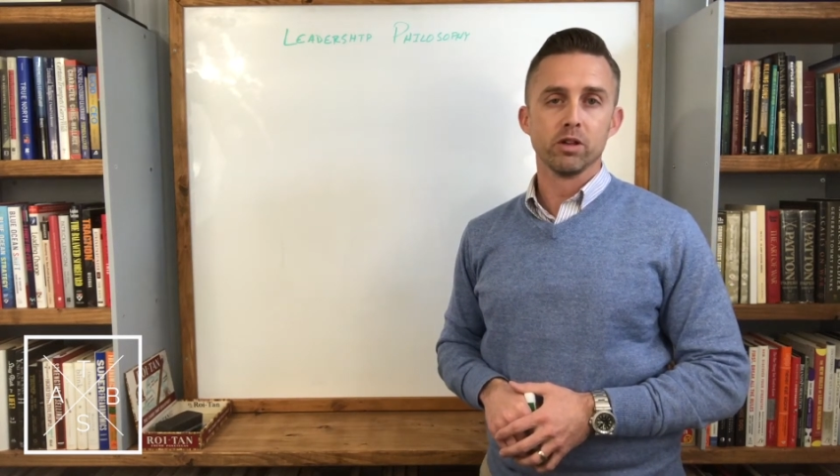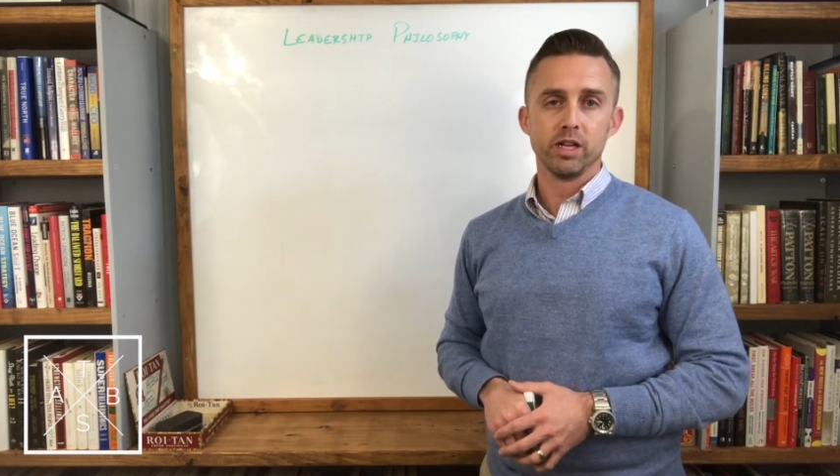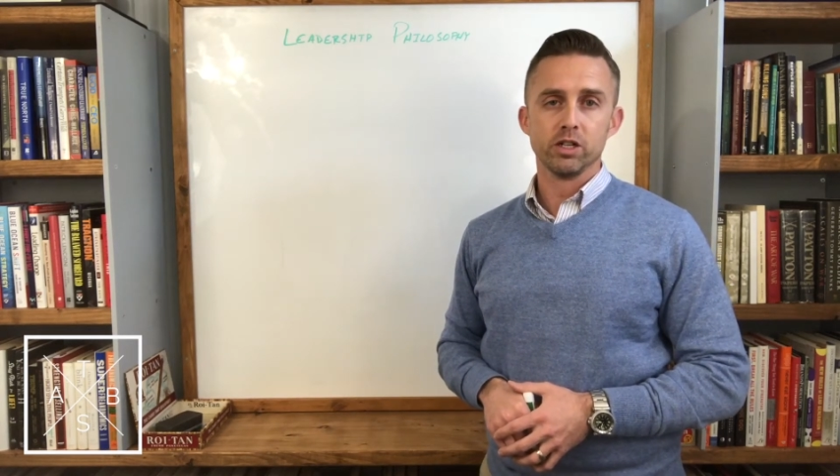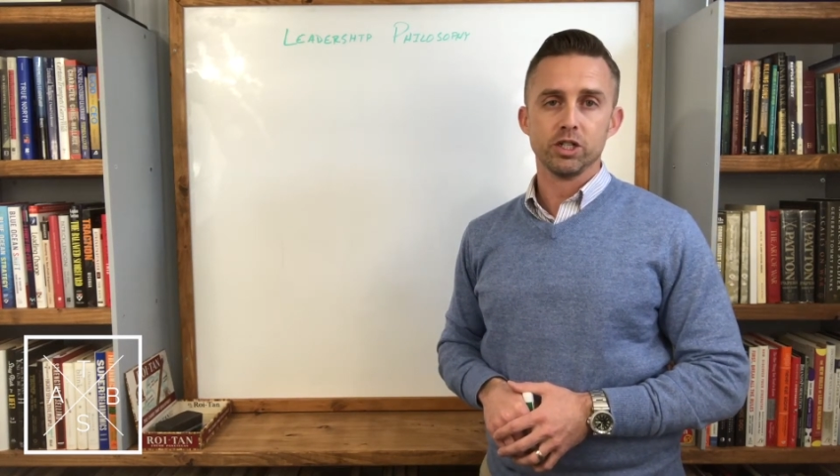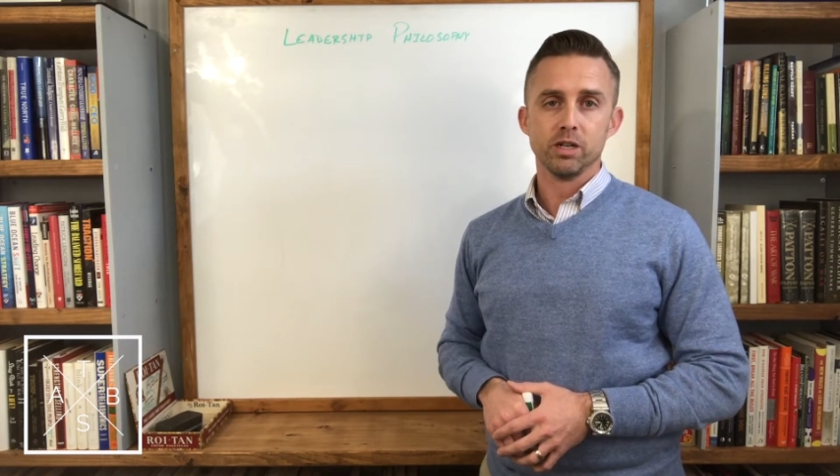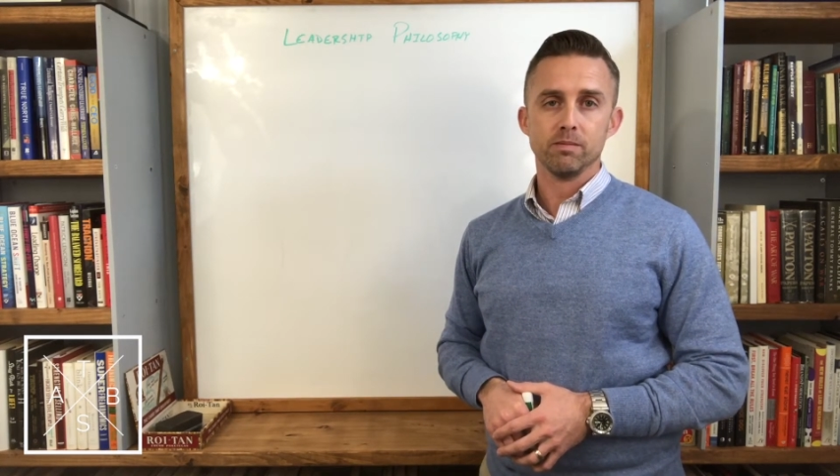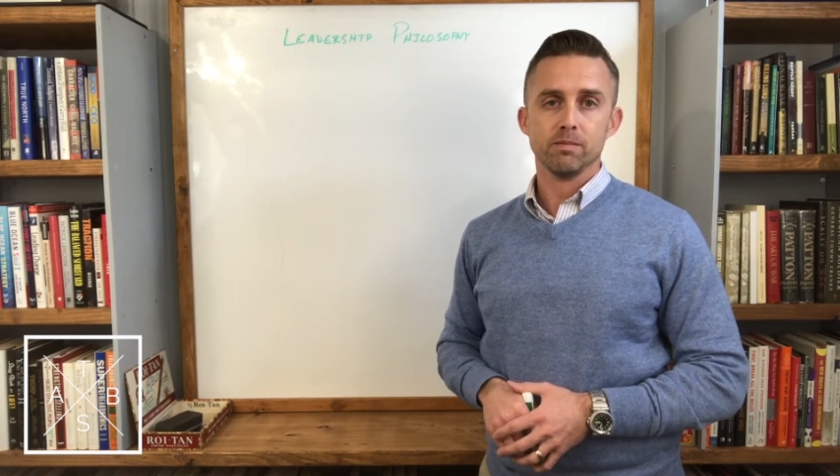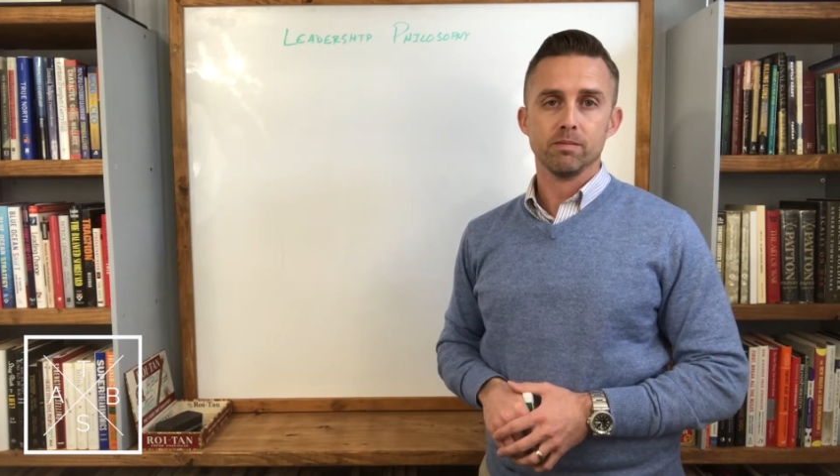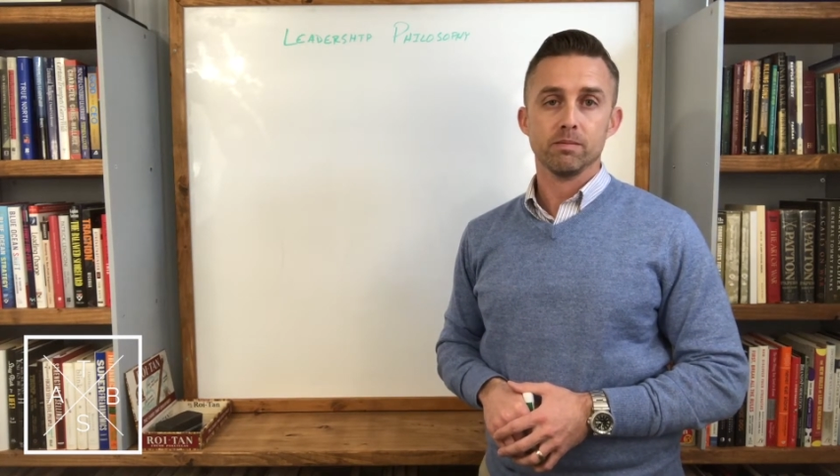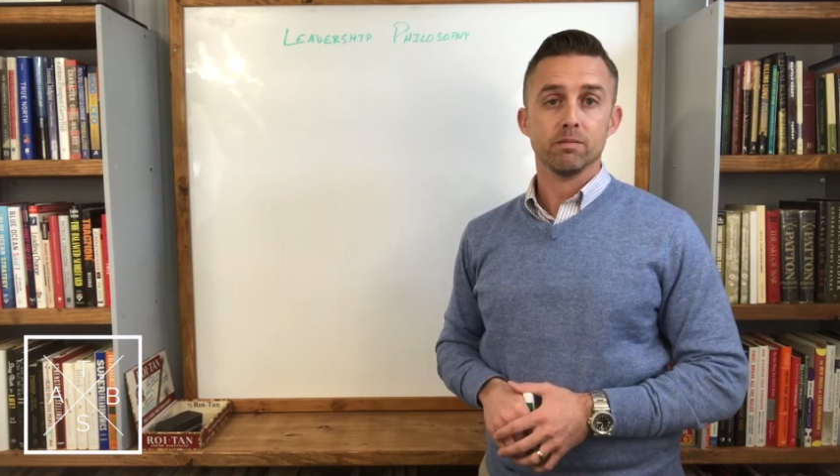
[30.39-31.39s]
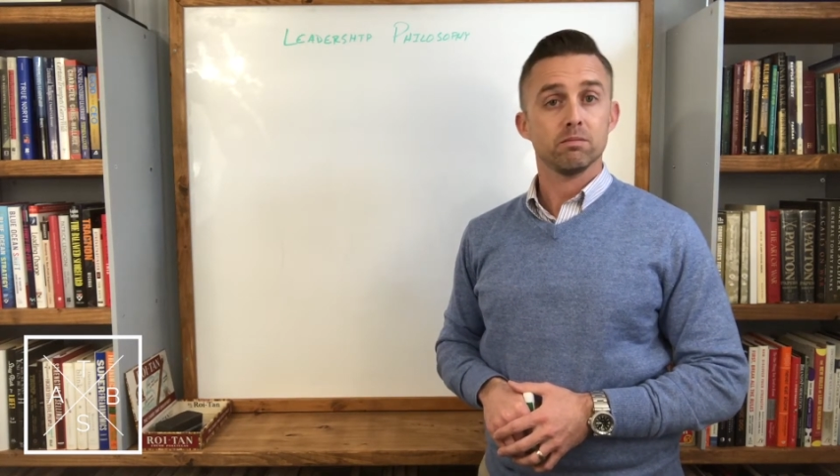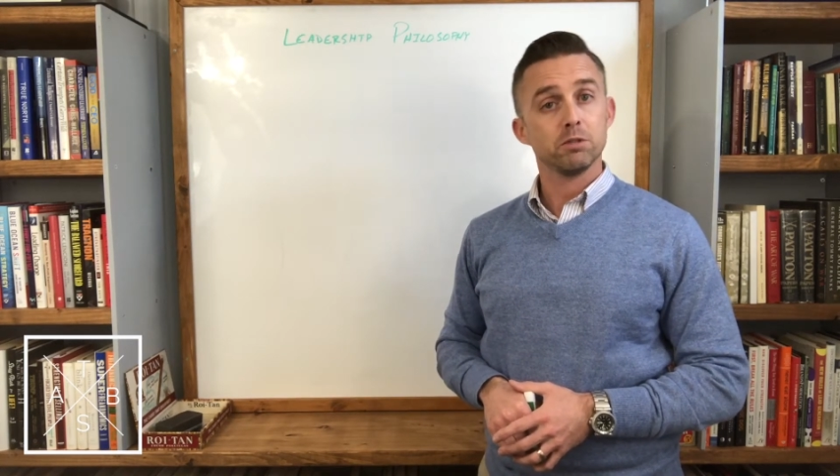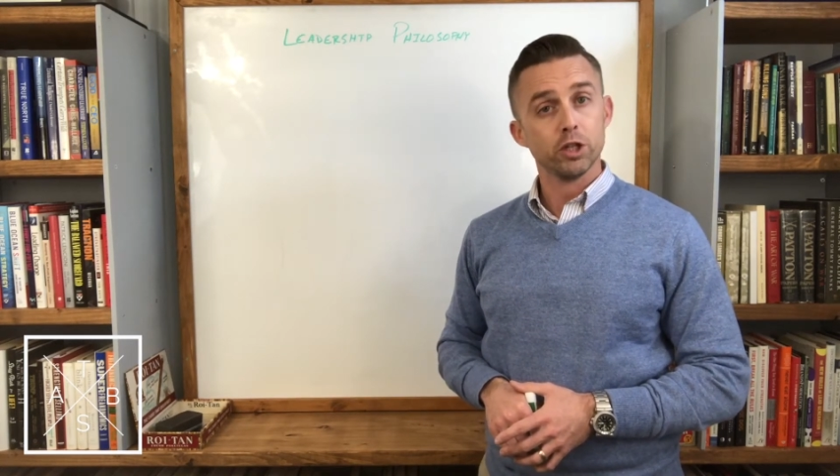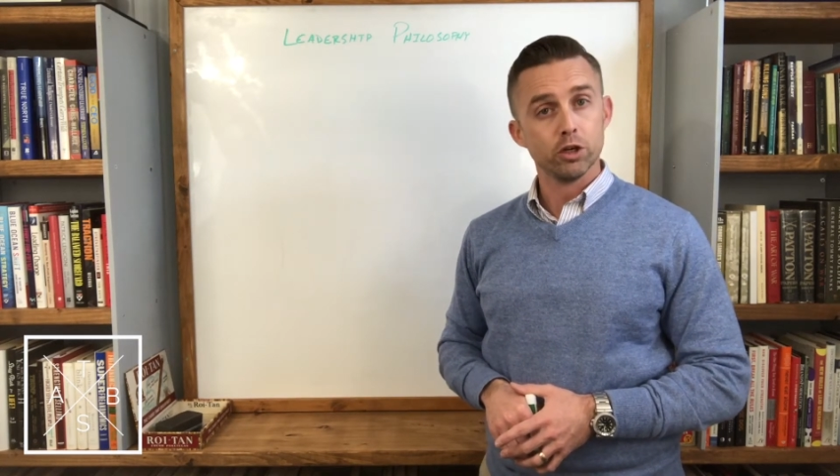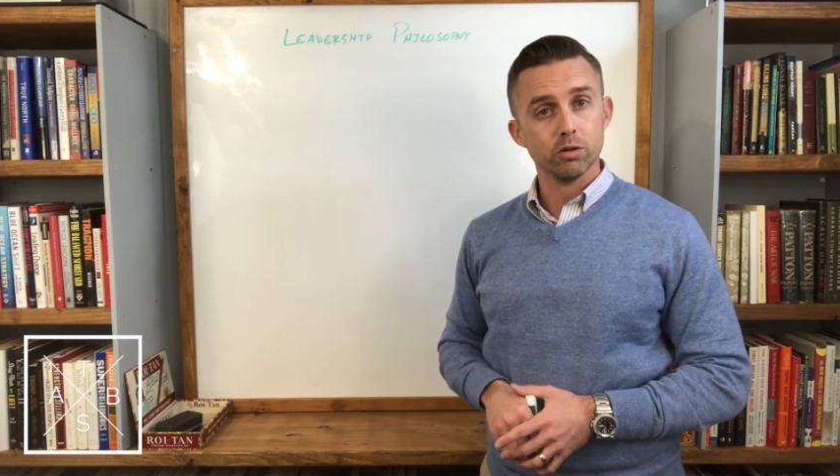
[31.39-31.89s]
leadership?
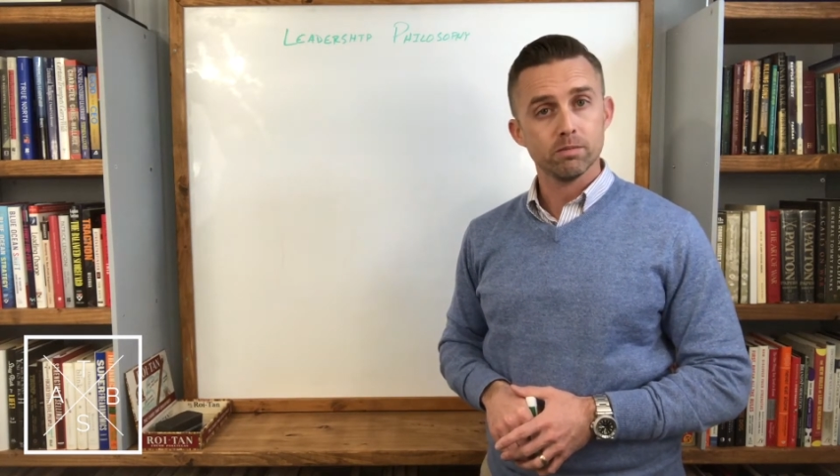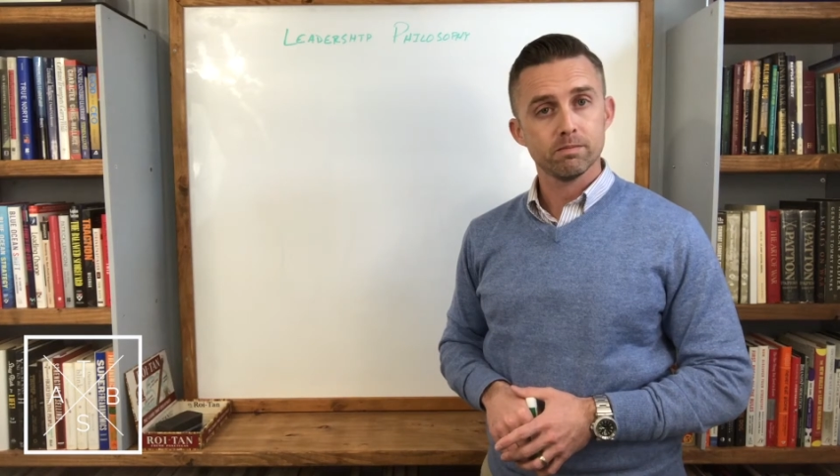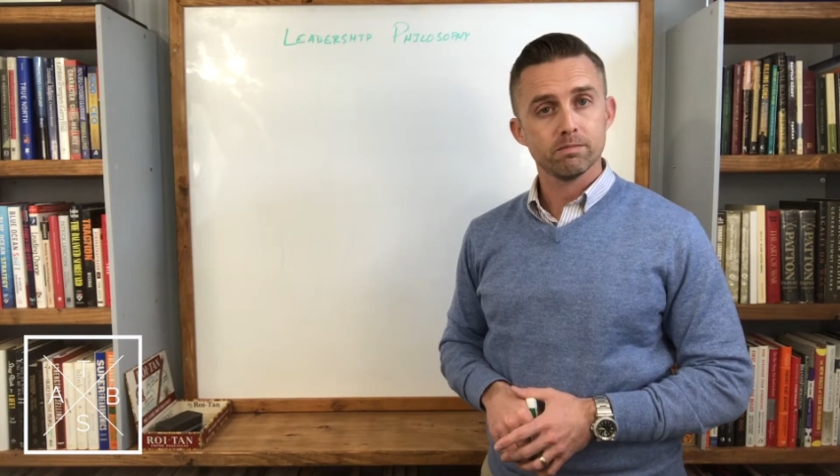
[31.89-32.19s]
Do you?